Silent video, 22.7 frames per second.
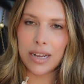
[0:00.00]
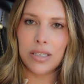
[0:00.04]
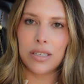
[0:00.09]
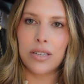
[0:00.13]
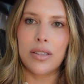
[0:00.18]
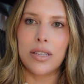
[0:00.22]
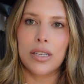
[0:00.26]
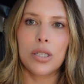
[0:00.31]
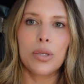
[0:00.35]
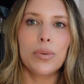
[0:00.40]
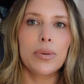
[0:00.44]
So
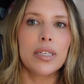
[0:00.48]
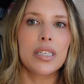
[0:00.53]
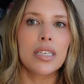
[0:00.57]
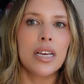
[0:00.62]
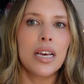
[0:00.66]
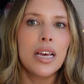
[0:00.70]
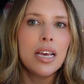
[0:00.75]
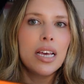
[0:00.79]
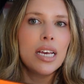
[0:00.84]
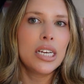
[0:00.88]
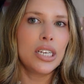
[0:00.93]
this was
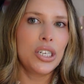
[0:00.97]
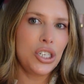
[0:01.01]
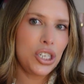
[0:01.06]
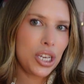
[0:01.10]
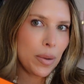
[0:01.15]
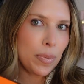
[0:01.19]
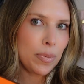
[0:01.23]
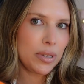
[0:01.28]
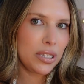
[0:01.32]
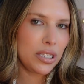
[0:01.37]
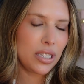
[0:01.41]

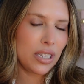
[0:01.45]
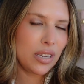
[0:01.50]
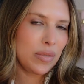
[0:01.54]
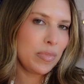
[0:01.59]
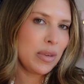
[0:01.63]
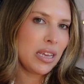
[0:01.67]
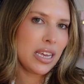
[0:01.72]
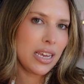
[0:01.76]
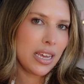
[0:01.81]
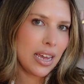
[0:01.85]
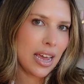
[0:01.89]
shipped to
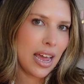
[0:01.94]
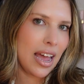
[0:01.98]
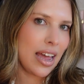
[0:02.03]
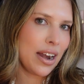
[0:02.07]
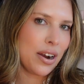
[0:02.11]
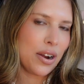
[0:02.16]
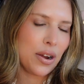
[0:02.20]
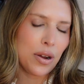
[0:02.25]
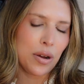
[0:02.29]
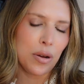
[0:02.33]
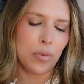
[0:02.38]
me at
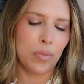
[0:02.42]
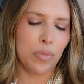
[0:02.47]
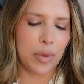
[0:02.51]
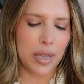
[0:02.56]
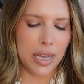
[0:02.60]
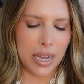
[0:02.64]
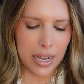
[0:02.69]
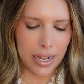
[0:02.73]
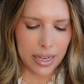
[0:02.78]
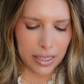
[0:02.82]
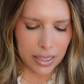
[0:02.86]
home
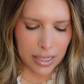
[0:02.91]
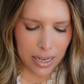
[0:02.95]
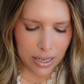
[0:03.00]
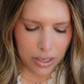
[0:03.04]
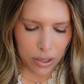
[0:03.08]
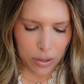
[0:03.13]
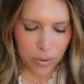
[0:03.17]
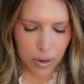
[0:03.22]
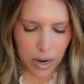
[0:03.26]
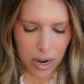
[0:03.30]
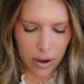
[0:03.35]
because,
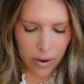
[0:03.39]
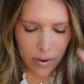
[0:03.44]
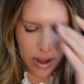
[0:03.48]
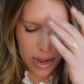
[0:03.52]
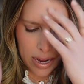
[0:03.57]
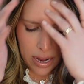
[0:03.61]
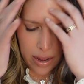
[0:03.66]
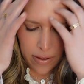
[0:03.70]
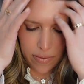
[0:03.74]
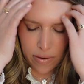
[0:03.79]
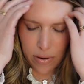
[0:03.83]
as you know, I
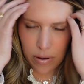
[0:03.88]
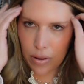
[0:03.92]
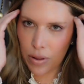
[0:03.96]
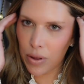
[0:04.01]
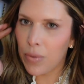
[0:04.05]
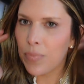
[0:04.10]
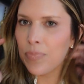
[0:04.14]
have a